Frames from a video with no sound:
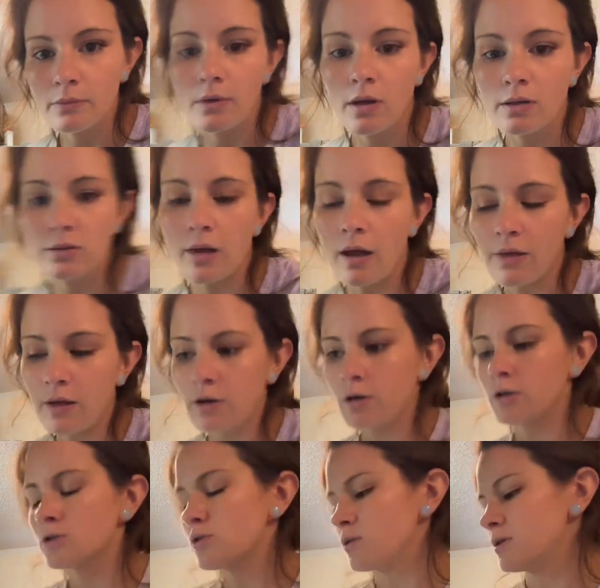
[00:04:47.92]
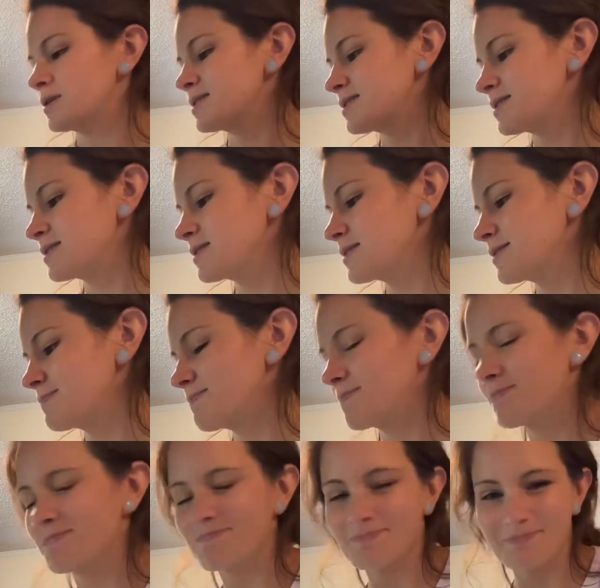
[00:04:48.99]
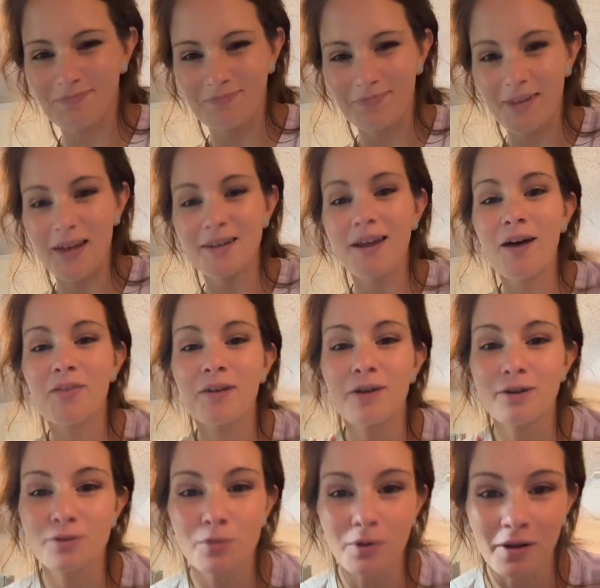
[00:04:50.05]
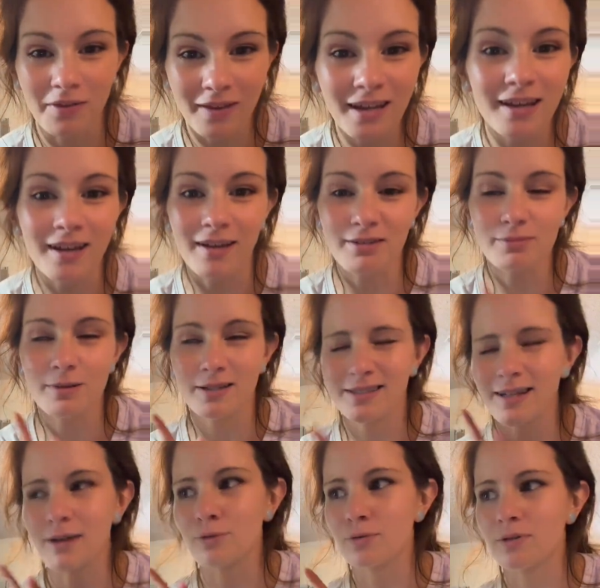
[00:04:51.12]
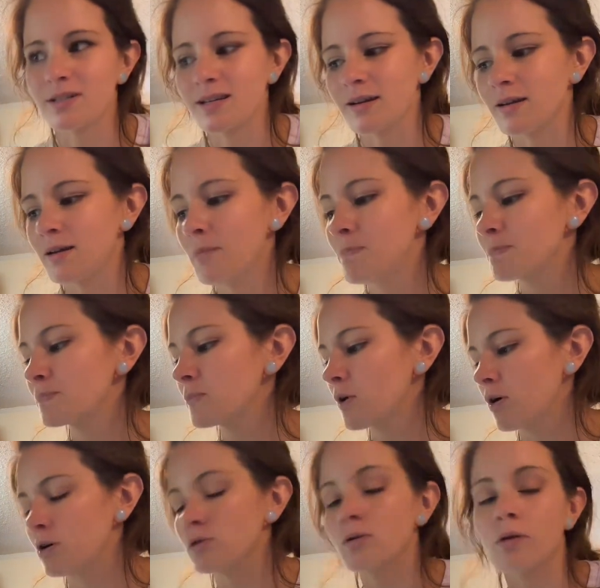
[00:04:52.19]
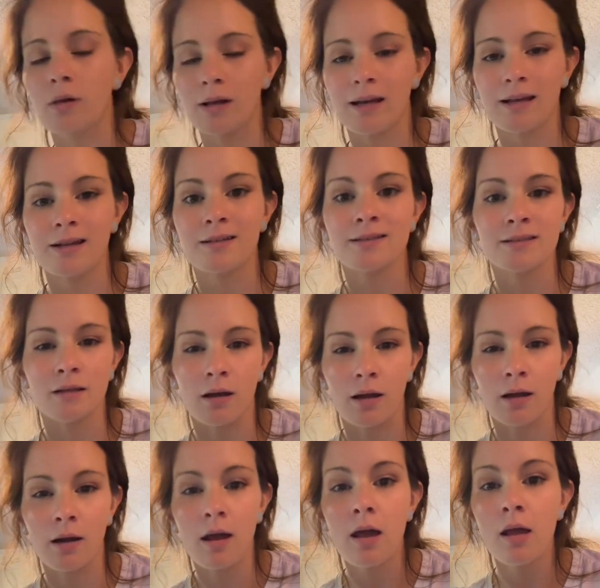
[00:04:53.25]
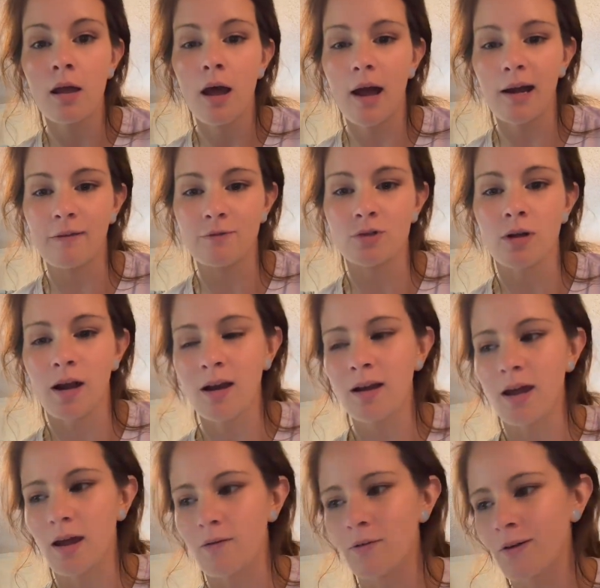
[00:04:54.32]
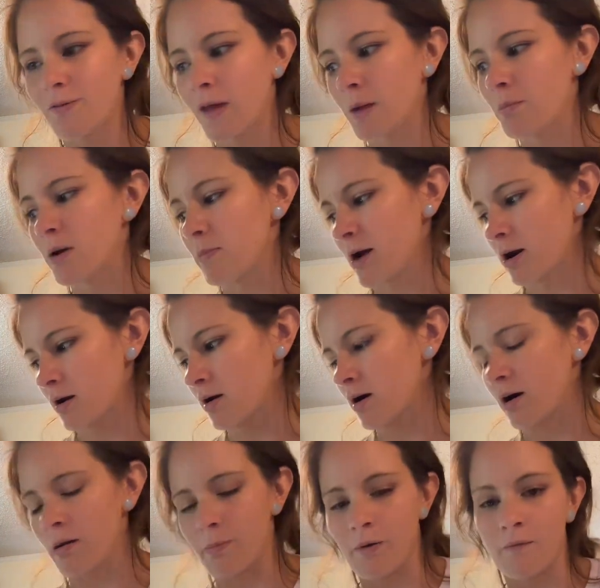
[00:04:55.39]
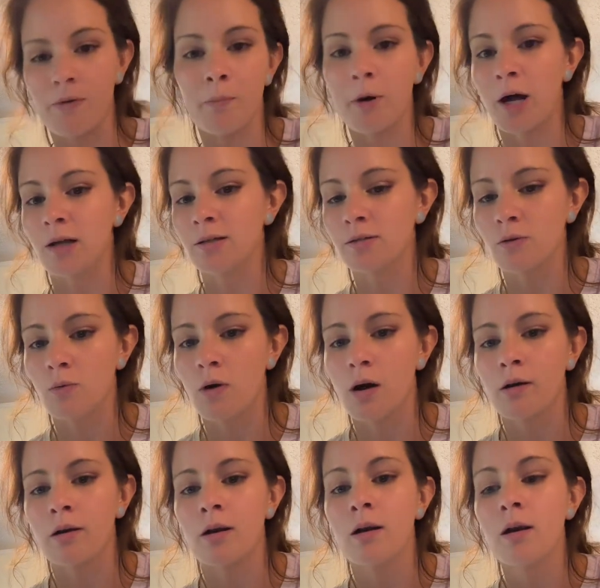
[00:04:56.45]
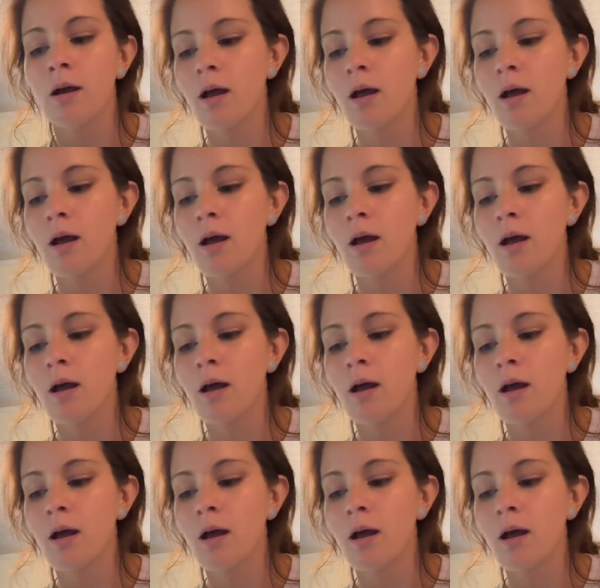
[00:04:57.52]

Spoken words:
Now that our tortellini, I was about to say tortilla, our tortellini is done. I've drained everything but about a cup of the pasta water.